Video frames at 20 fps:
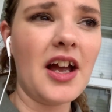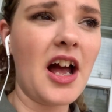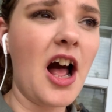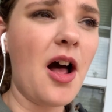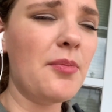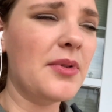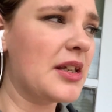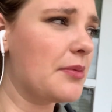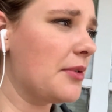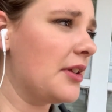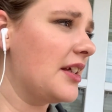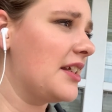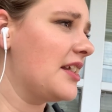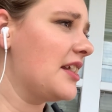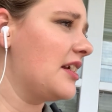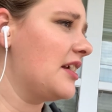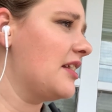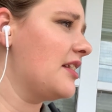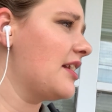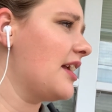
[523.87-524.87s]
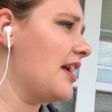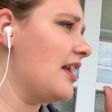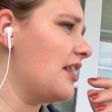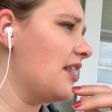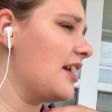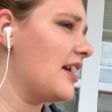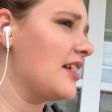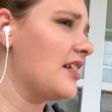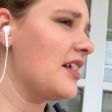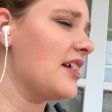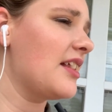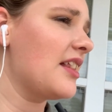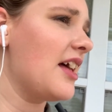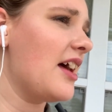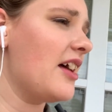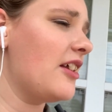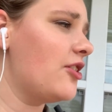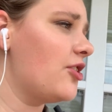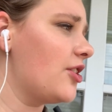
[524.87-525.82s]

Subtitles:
comma splices and things like that,